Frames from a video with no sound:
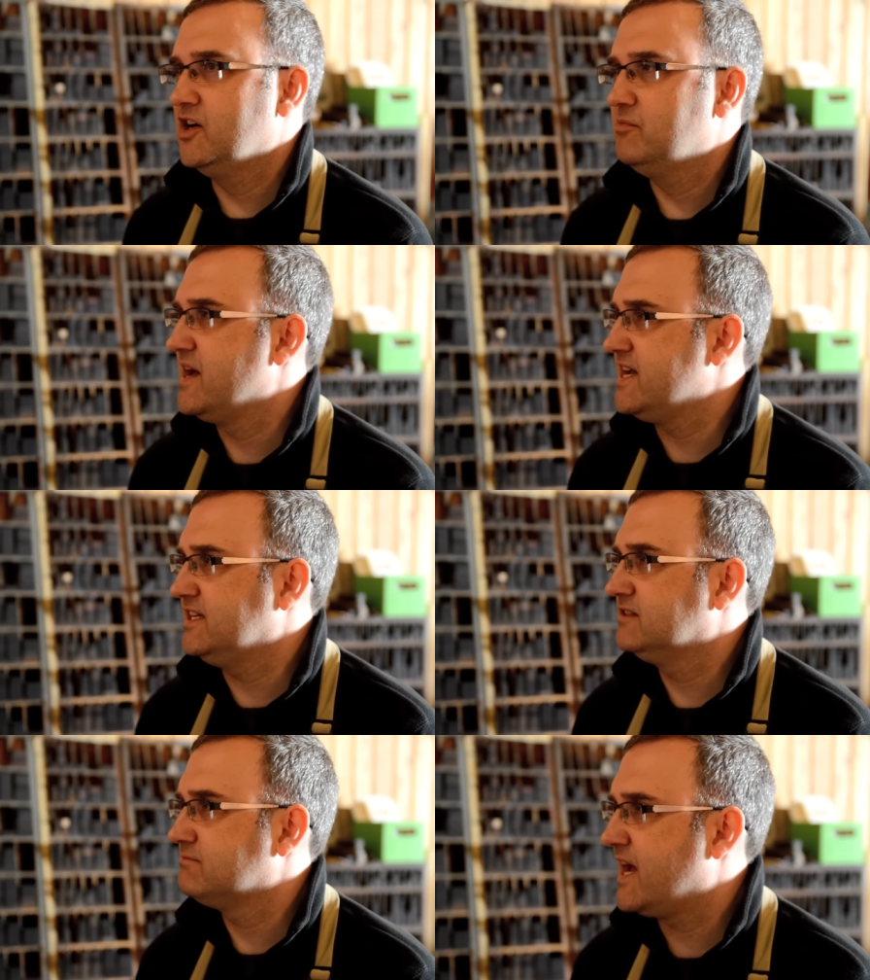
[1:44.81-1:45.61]

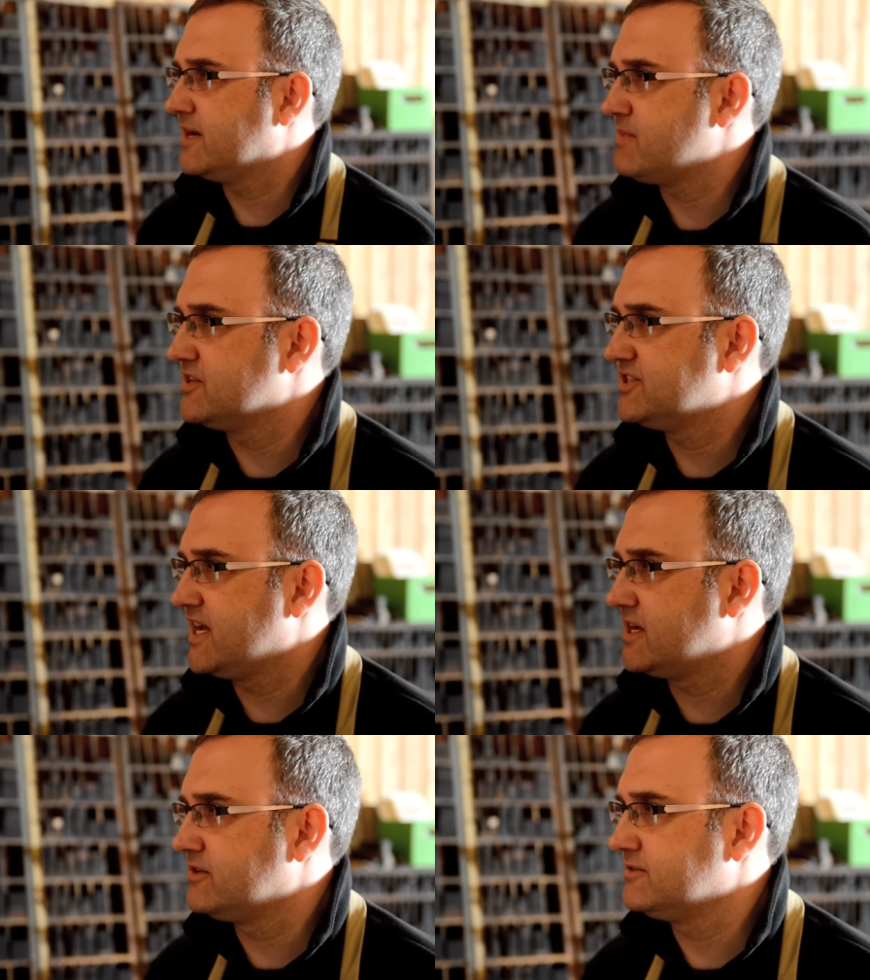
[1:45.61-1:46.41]
urbane, man about
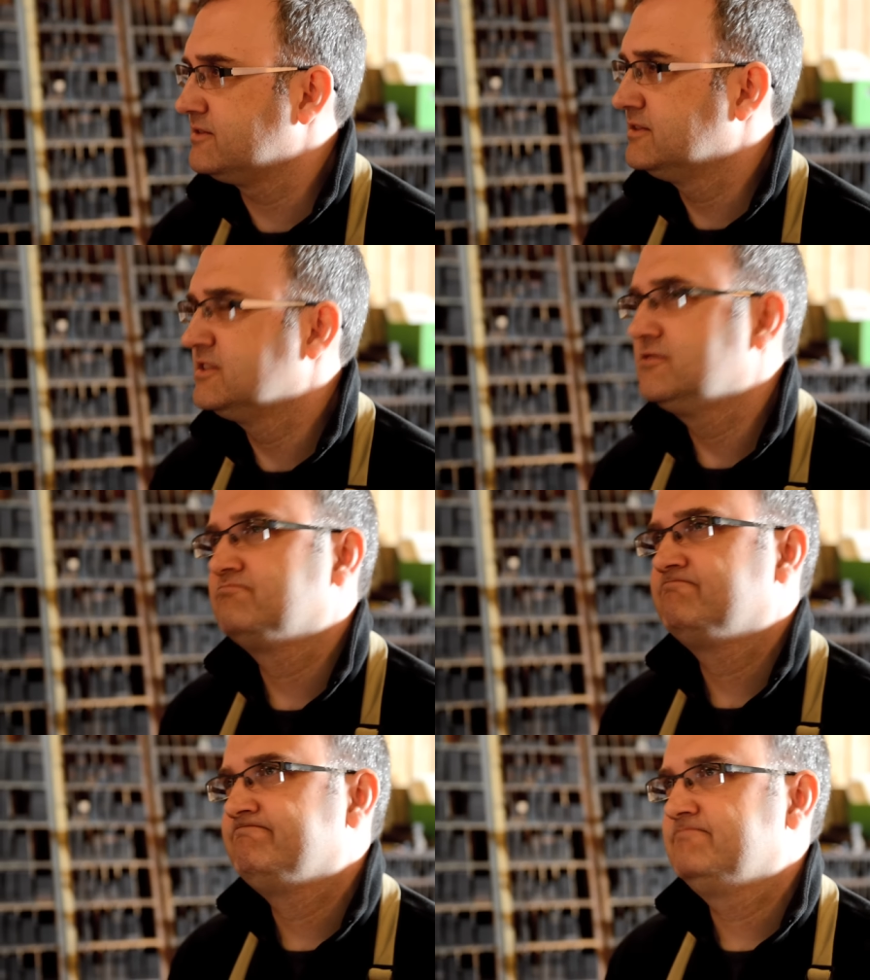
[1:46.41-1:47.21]
town.
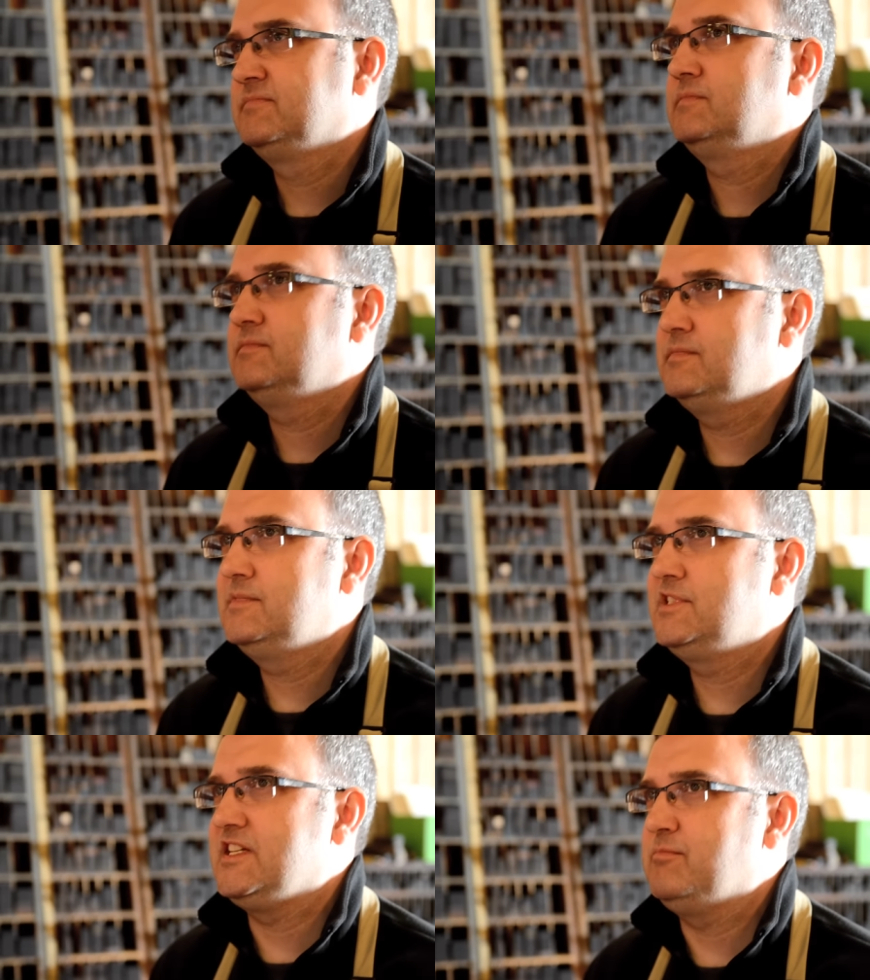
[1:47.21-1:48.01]
Okay.
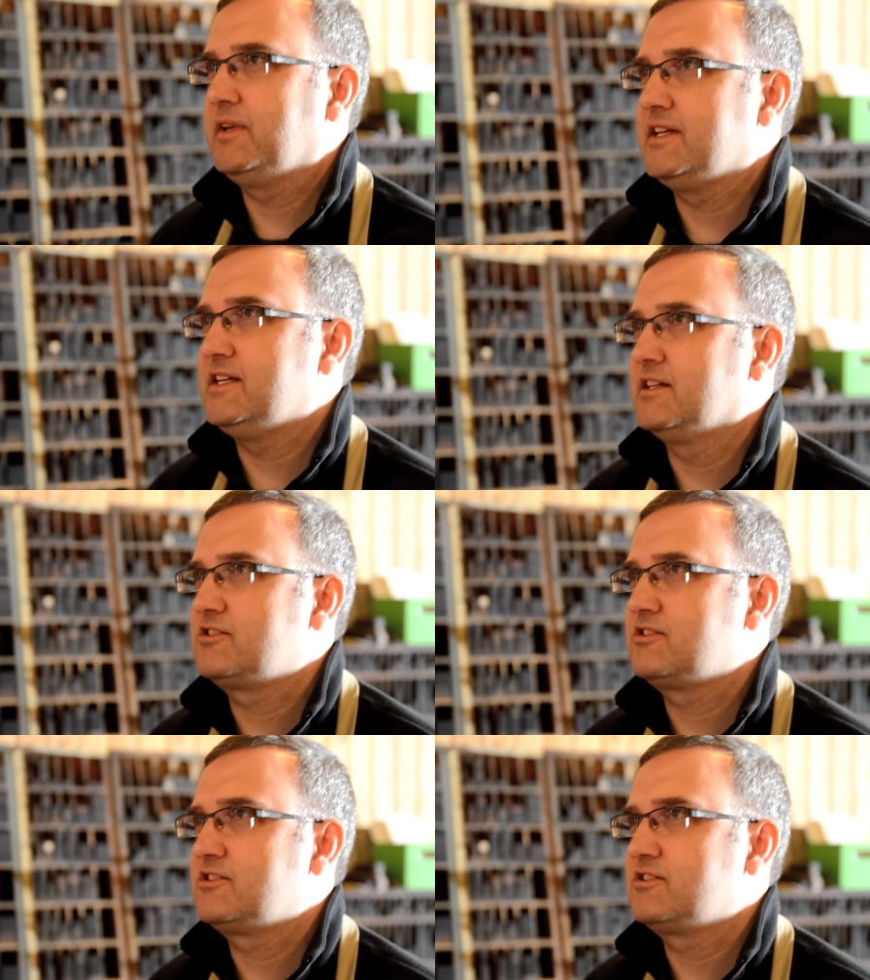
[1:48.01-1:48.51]
Deeply